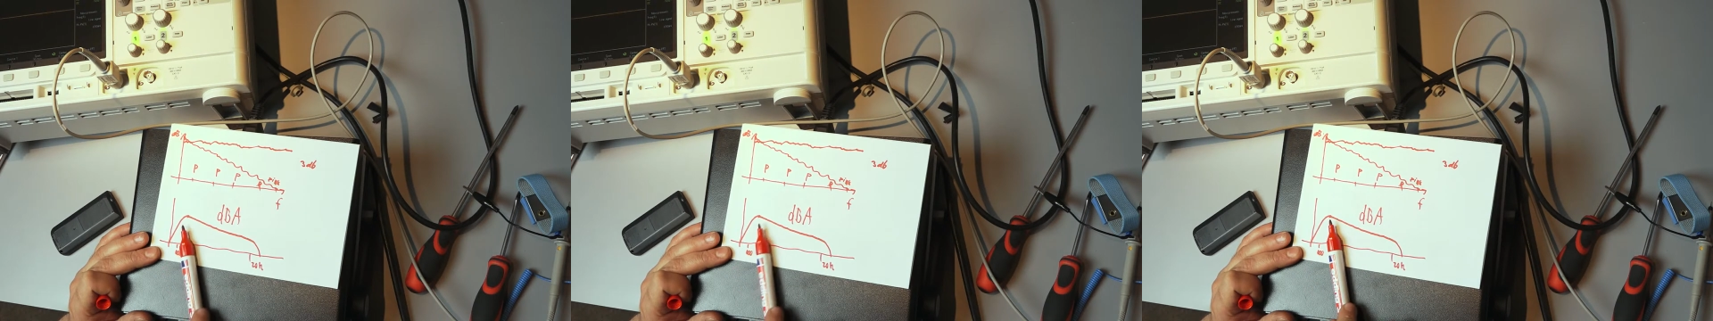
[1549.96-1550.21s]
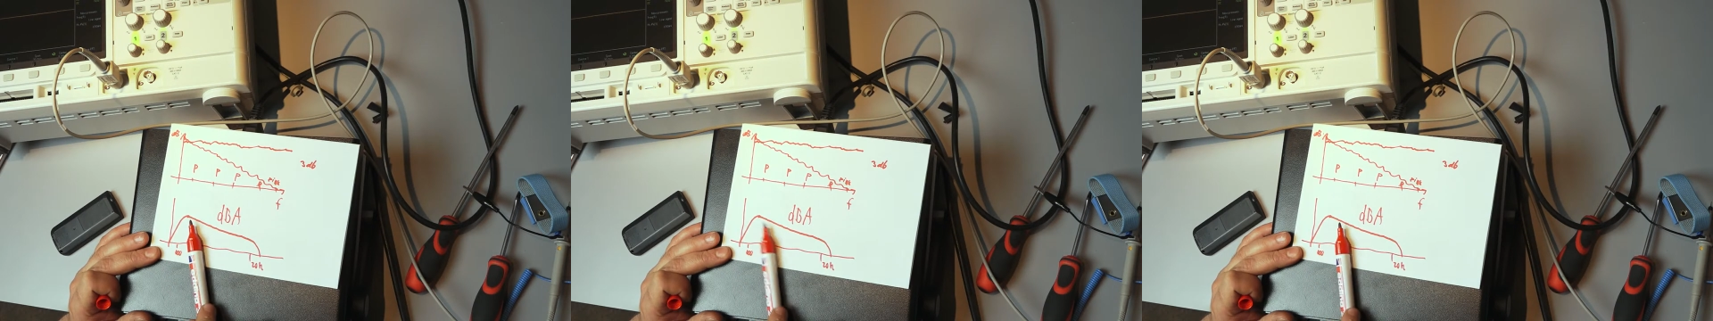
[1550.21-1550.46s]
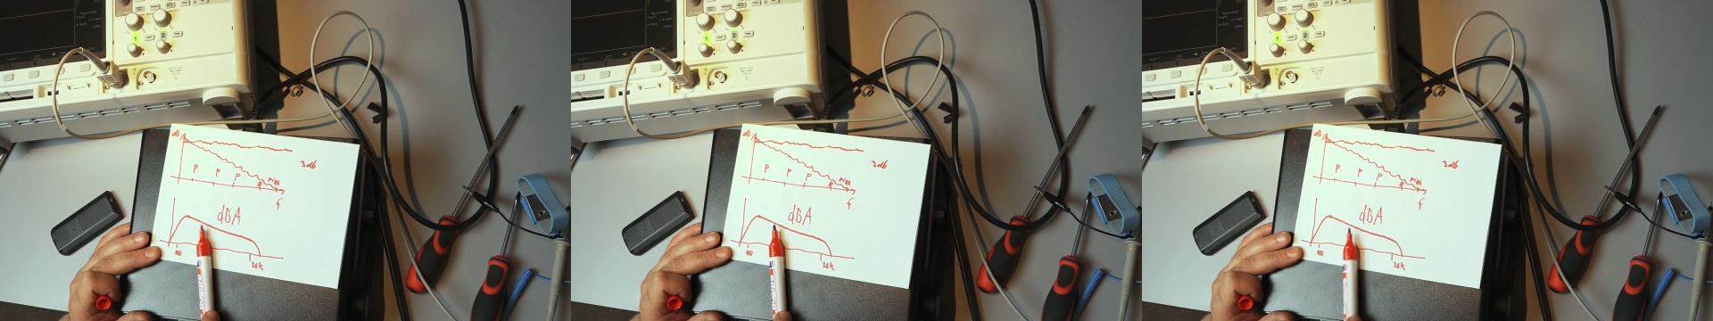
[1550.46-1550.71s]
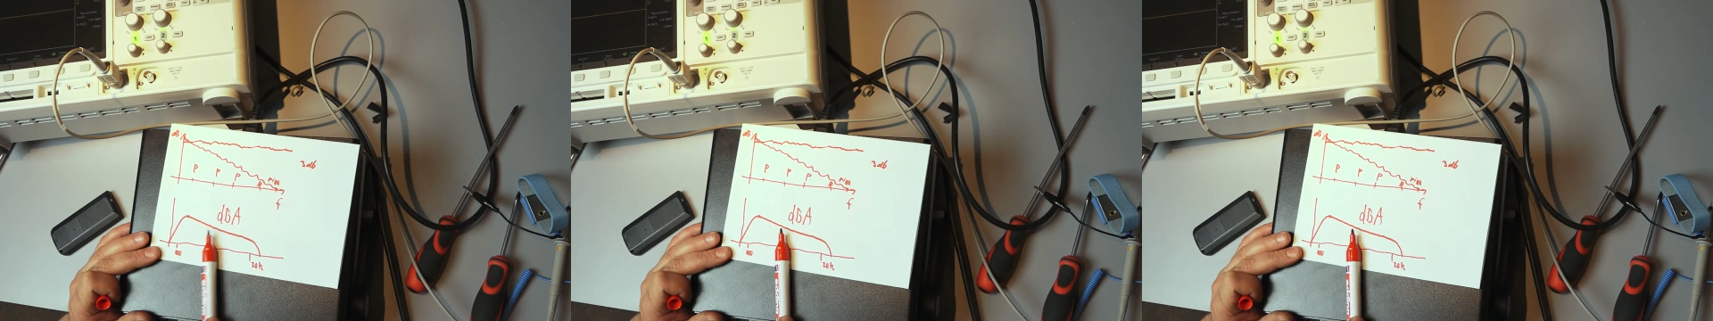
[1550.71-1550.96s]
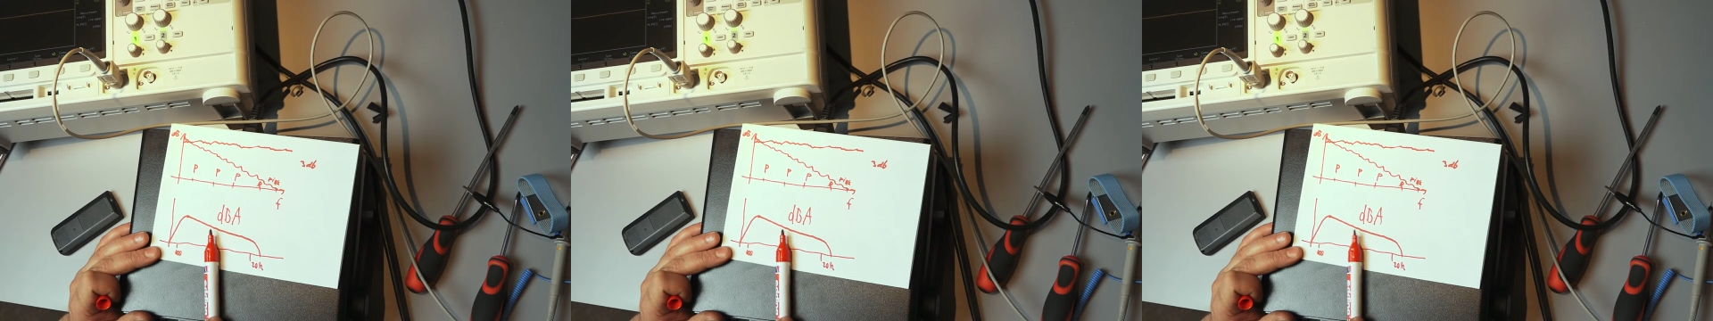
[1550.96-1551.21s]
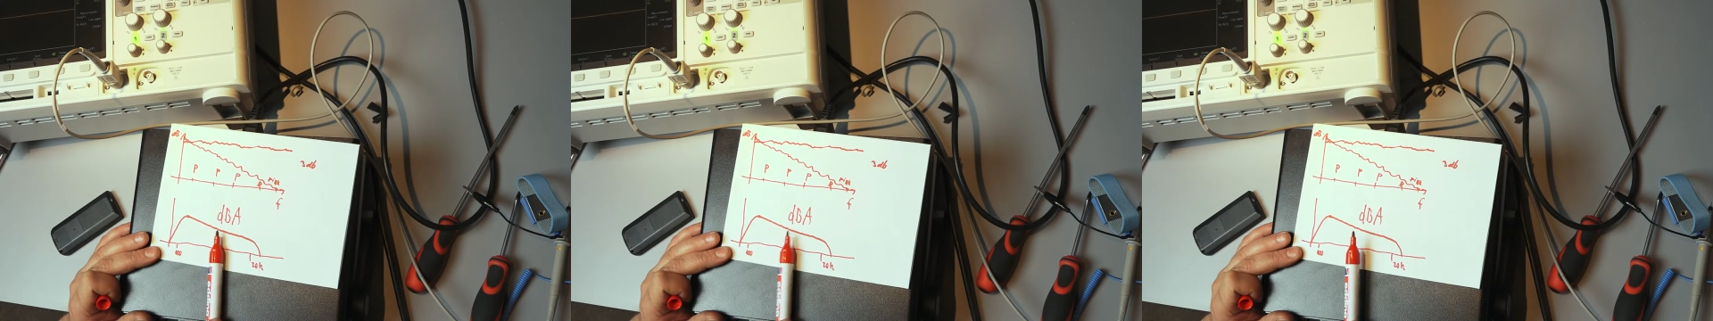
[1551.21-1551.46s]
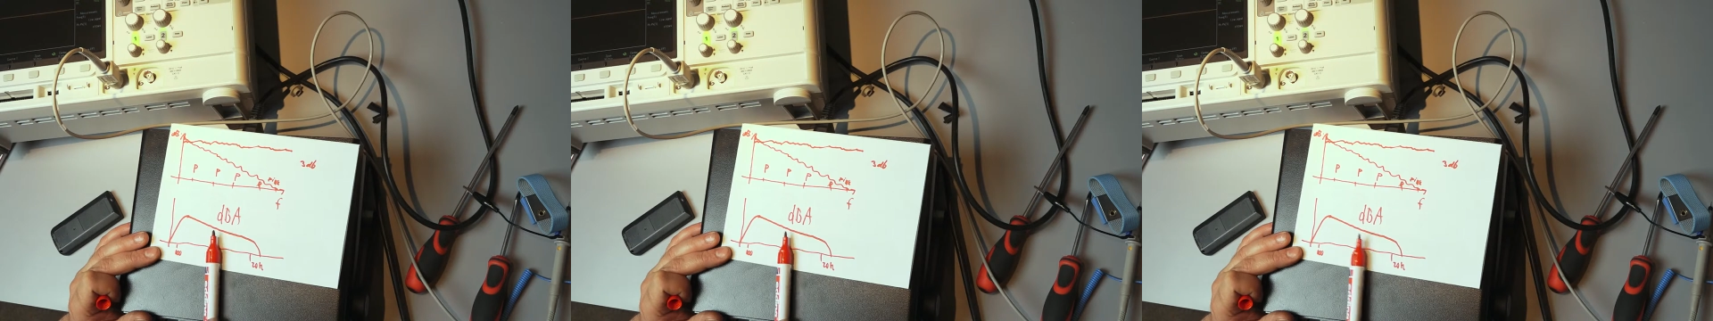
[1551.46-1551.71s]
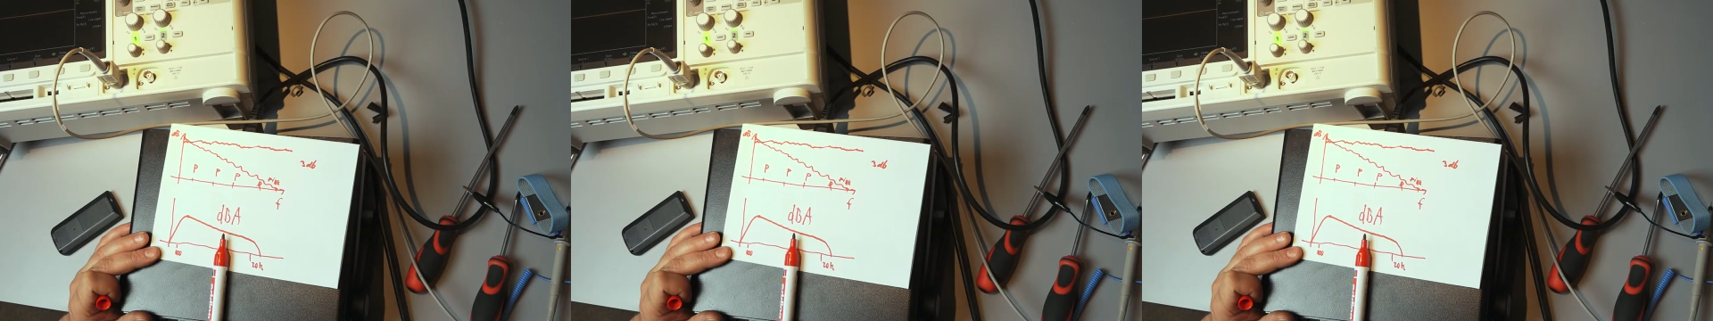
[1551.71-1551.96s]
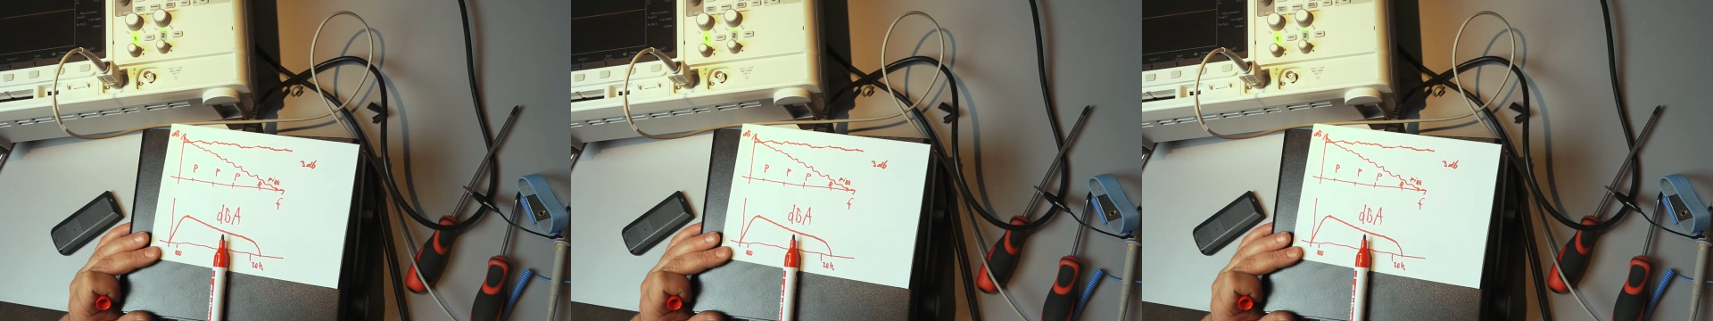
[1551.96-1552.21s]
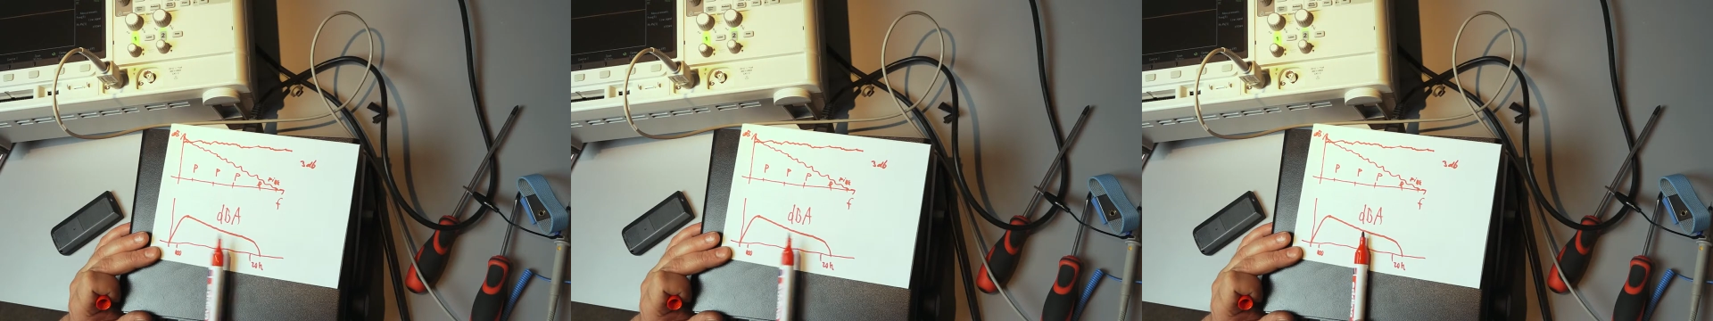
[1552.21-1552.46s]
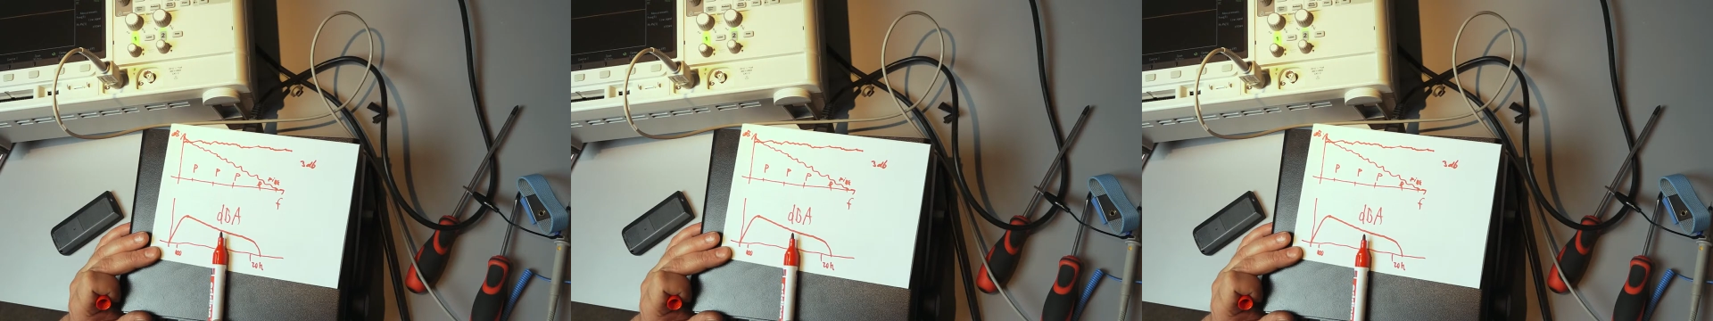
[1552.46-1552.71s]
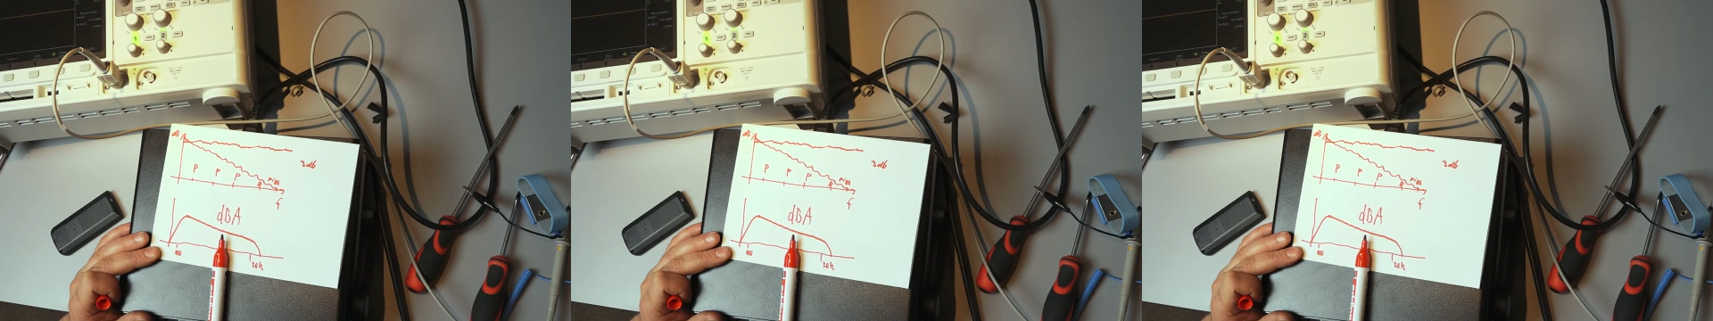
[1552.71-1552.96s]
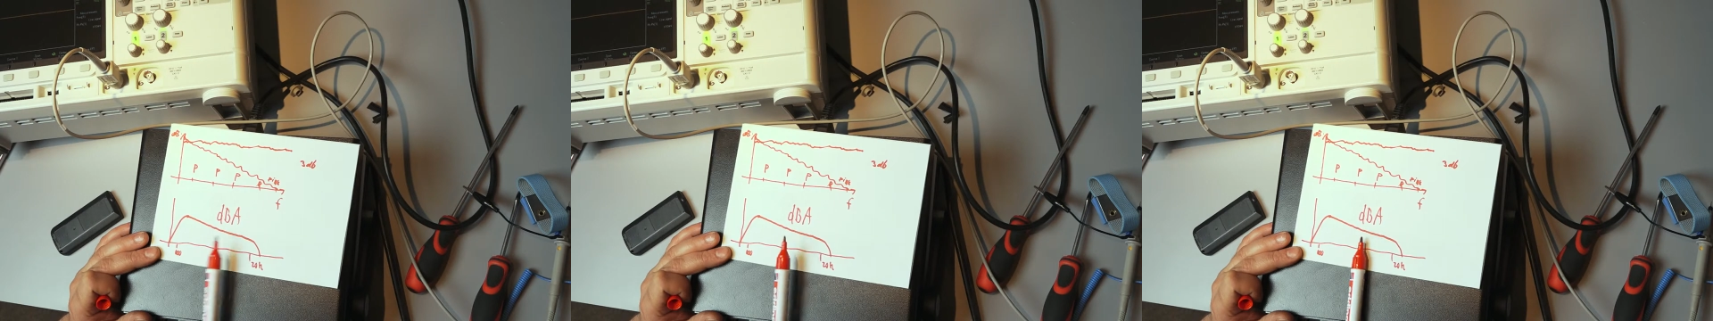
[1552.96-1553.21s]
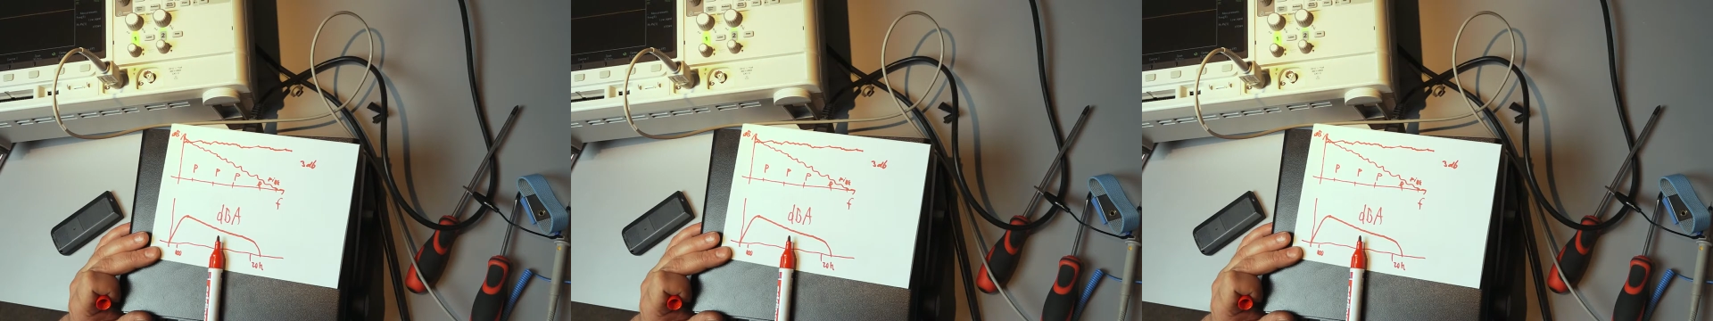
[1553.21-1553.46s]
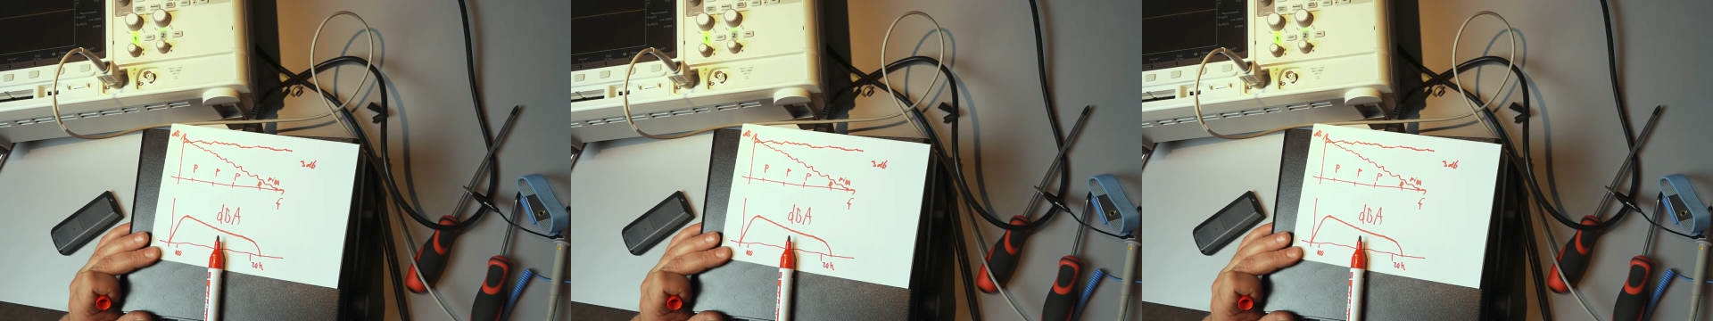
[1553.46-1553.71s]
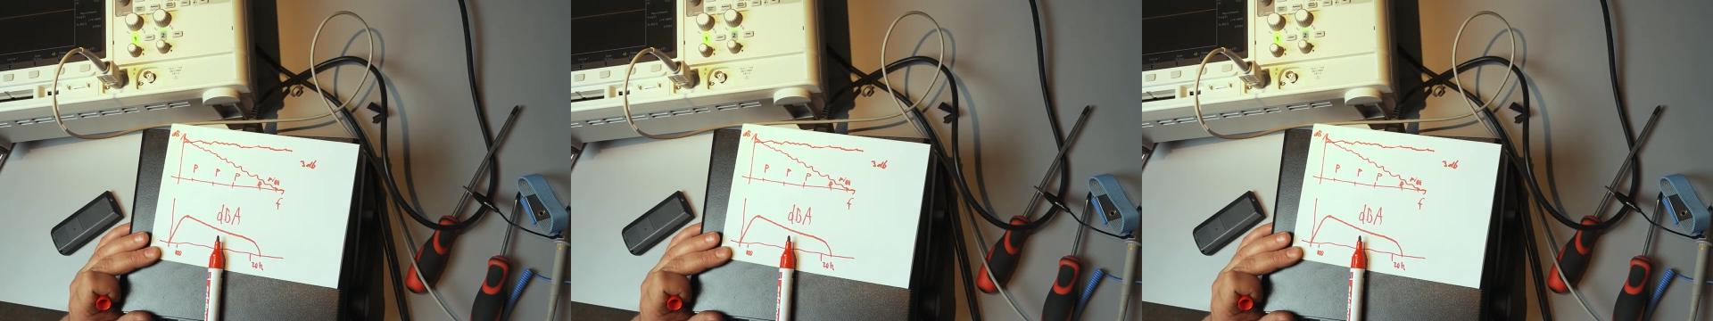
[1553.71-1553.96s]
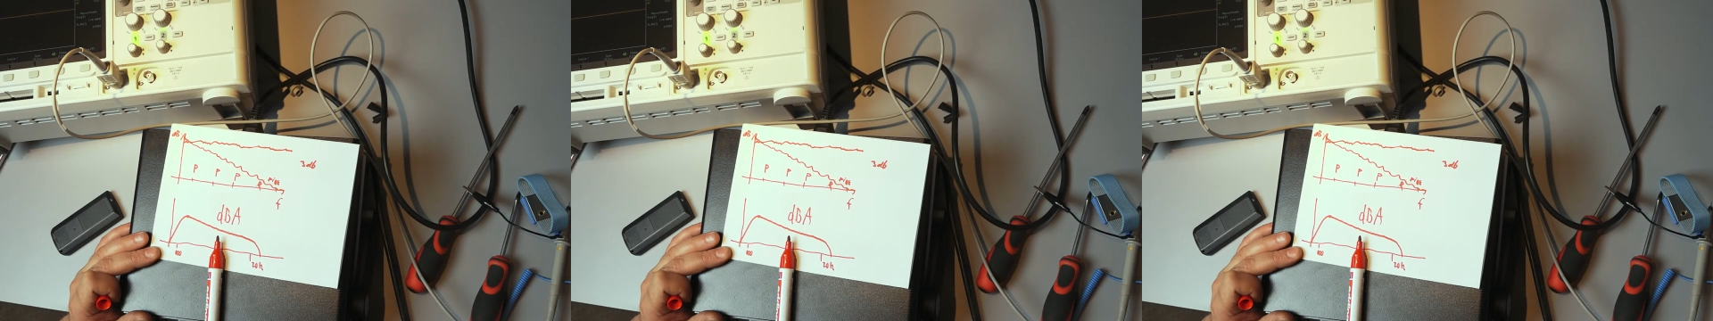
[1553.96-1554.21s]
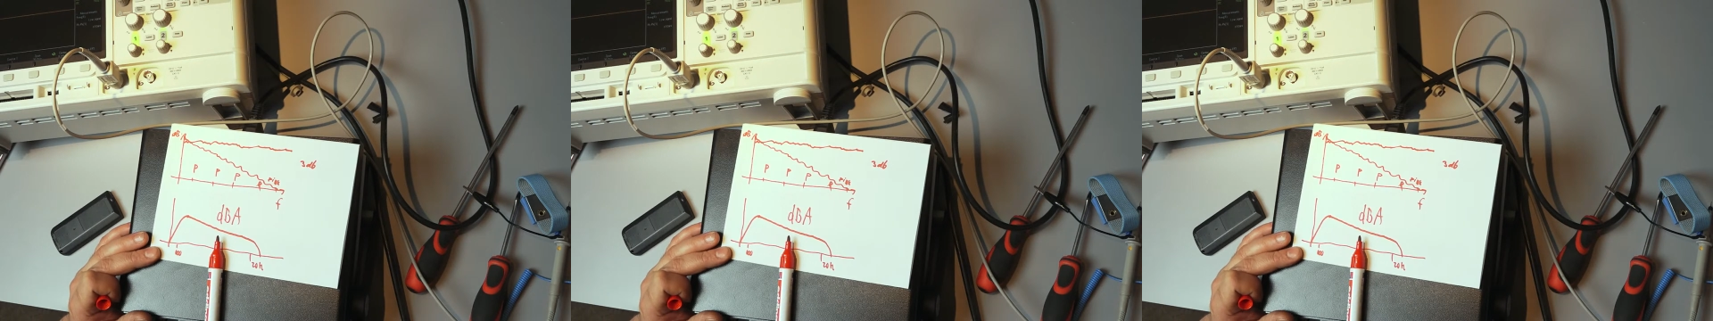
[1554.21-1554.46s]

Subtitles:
Nobody's mouth can be seen.